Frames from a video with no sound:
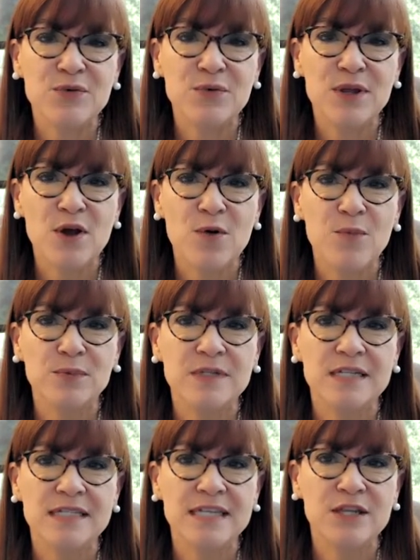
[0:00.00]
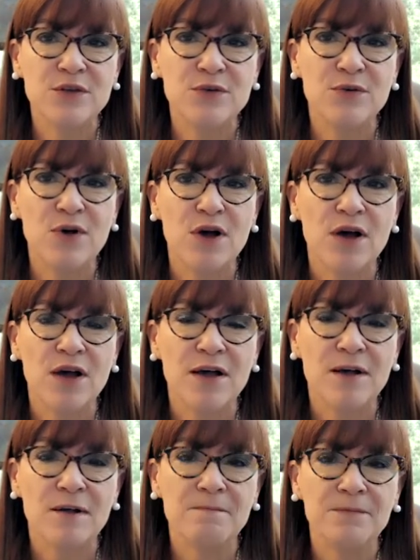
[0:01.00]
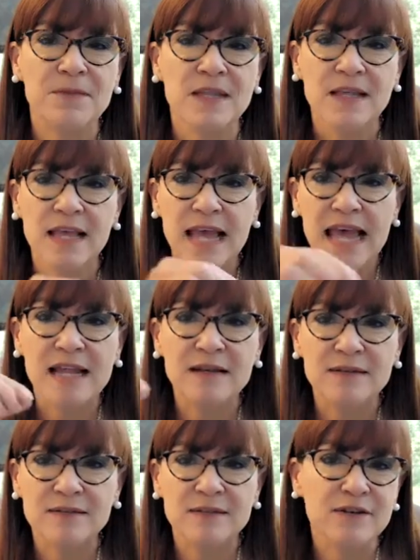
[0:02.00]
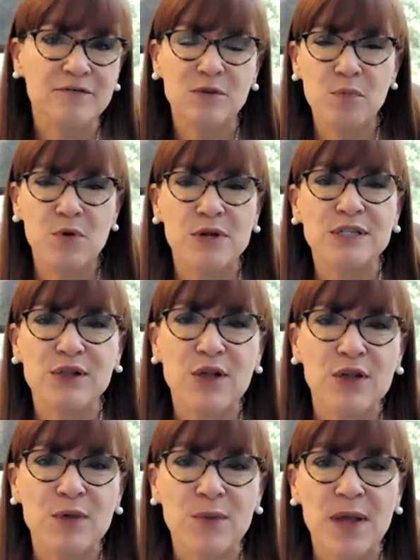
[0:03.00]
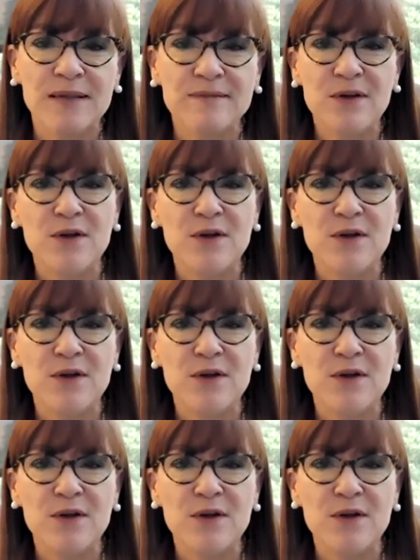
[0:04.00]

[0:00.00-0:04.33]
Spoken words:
We hope to see you at different points along the way.